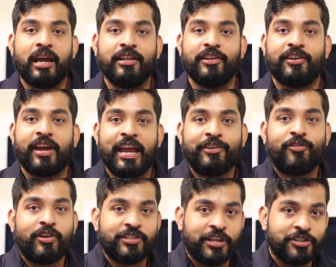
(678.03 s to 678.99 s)
in the
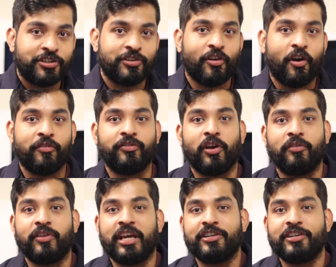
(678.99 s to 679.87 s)
characterization of the